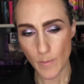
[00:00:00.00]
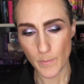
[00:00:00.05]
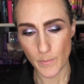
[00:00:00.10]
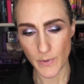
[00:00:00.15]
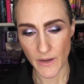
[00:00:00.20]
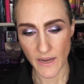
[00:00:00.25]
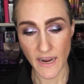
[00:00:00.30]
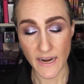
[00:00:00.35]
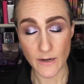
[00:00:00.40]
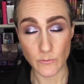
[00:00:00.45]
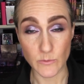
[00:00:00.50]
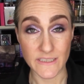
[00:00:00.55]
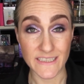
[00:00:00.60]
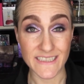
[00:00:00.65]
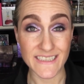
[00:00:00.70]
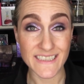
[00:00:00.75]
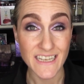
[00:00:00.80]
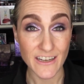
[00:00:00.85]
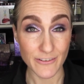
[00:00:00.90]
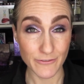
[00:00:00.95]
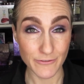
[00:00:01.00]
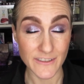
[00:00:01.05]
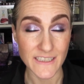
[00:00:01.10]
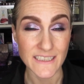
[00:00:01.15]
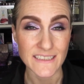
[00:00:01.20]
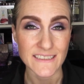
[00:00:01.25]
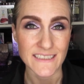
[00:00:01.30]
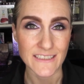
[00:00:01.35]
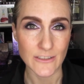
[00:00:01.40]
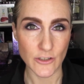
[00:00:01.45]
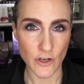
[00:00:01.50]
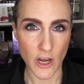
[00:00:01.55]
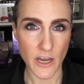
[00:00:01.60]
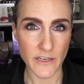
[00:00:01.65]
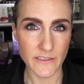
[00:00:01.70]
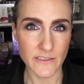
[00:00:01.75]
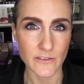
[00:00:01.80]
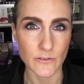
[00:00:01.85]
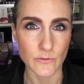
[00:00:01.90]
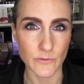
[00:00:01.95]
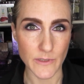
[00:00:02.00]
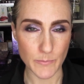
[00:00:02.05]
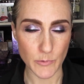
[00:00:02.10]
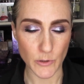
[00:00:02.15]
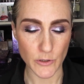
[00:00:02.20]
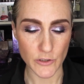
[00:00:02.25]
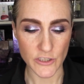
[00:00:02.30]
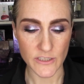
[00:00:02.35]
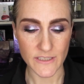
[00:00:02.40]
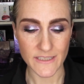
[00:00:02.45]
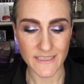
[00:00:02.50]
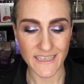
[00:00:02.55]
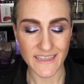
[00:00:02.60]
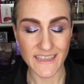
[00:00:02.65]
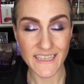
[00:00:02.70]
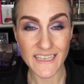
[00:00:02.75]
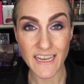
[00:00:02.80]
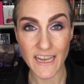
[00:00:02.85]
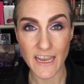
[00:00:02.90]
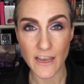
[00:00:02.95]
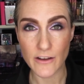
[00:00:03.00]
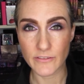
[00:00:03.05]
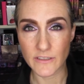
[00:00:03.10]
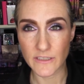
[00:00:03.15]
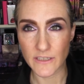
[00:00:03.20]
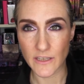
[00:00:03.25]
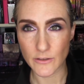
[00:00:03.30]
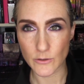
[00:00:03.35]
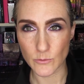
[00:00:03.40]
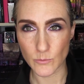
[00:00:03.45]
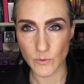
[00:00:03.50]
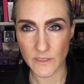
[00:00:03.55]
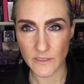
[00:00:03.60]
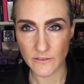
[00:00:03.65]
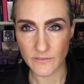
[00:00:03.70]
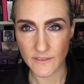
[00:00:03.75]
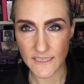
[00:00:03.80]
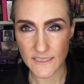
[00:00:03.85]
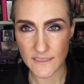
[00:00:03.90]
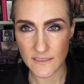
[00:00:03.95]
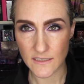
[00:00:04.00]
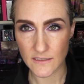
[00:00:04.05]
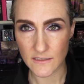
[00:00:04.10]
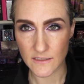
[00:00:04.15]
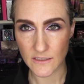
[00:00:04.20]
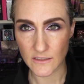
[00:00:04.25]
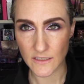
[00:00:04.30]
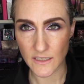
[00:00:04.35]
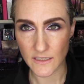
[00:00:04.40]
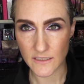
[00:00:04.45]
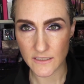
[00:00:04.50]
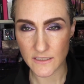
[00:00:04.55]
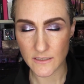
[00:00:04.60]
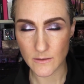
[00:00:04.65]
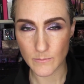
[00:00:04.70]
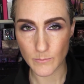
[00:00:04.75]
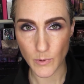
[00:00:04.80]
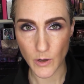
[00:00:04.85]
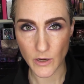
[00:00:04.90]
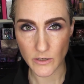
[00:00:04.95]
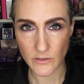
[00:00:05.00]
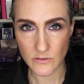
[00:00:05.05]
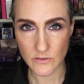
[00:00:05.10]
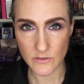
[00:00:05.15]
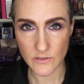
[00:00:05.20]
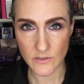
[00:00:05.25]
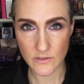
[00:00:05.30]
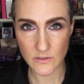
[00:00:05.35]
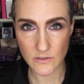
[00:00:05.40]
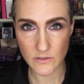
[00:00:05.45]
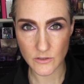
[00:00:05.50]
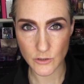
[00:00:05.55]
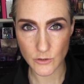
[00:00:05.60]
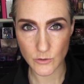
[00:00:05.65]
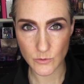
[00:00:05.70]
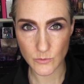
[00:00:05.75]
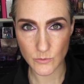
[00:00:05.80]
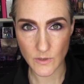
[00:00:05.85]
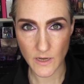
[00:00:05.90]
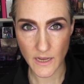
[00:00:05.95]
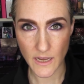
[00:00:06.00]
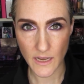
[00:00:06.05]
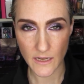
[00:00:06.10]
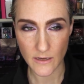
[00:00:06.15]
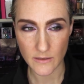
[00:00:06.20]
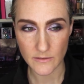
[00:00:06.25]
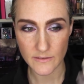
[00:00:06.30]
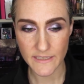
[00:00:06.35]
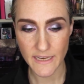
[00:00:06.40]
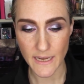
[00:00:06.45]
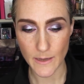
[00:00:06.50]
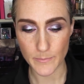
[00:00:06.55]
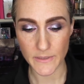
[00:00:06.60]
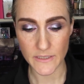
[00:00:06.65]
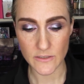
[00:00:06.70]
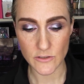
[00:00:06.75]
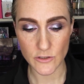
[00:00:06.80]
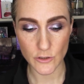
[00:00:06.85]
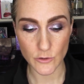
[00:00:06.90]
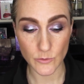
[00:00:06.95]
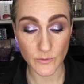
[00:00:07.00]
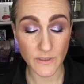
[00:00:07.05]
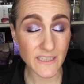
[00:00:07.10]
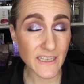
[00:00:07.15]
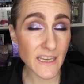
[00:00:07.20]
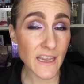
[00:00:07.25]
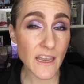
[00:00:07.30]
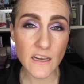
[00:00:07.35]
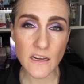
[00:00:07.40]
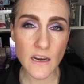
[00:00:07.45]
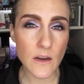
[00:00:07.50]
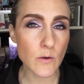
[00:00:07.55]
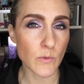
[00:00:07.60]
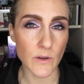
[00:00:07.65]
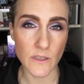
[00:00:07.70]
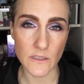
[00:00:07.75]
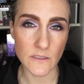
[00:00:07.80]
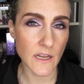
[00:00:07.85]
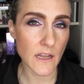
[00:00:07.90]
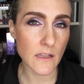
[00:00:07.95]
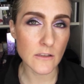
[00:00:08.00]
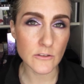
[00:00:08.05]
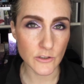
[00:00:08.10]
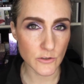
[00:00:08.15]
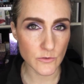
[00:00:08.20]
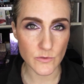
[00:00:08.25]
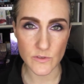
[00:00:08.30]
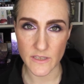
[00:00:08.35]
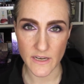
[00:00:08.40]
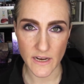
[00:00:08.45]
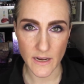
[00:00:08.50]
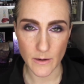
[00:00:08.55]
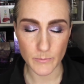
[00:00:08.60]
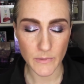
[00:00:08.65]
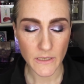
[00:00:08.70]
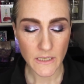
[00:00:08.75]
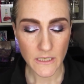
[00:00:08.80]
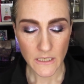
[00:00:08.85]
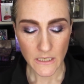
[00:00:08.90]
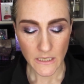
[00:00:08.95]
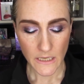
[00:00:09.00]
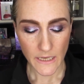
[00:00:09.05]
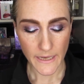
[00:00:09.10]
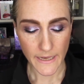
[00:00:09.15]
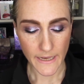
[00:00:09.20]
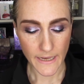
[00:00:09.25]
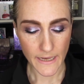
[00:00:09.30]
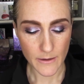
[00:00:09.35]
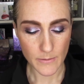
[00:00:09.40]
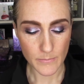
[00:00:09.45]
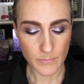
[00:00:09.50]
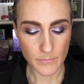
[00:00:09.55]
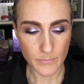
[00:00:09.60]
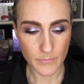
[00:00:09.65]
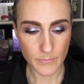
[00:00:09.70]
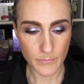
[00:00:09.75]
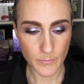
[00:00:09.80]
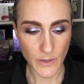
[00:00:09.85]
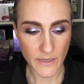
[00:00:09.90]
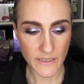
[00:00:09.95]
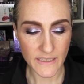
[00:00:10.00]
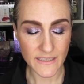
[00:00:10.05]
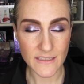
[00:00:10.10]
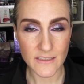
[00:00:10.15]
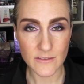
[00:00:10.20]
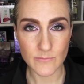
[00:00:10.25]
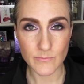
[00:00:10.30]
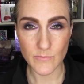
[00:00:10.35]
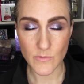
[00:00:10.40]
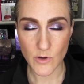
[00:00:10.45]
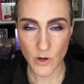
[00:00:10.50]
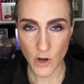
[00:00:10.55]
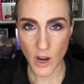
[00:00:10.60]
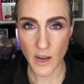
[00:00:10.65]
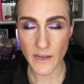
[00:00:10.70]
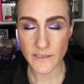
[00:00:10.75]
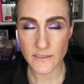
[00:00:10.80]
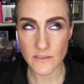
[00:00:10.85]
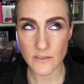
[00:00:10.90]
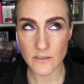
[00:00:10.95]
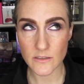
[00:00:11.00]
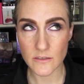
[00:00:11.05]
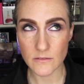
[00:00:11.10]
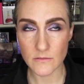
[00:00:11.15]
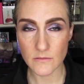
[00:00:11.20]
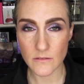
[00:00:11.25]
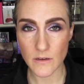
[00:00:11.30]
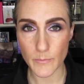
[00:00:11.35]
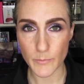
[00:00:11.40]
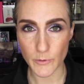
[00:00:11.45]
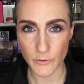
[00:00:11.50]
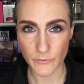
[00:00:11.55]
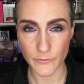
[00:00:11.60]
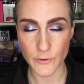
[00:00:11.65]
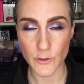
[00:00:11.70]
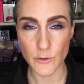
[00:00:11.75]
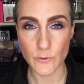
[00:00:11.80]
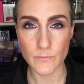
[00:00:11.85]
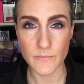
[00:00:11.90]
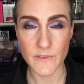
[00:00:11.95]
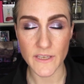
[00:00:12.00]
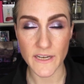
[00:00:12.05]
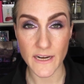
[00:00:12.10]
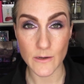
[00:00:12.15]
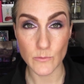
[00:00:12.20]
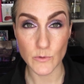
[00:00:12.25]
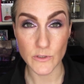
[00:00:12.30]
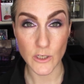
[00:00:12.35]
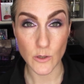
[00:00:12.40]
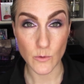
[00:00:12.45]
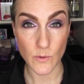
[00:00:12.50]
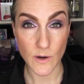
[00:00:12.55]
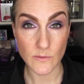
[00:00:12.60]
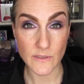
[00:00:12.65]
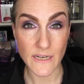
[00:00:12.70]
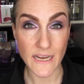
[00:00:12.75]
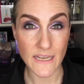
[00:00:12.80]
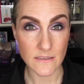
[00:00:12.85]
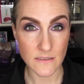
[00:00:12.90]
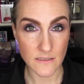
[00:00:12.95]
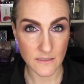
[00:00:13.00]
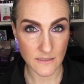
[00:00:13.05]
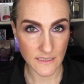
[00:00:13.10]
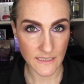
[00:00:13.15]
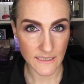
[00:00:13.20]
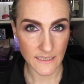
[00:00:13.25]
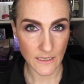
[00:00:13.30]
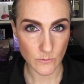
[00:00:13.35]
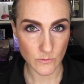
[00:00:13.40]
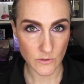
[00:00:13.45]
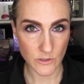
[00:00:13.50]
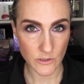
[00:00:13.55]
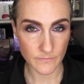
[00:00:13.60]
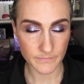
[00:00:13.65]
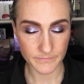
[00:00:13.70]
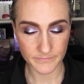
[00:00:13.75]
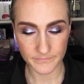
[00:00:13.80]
But I would definitely not repurchase. And I think I have another one of these deluxe bottles to tap into. And I will. I'll use it up. But not a perfume that I would go out and seek out.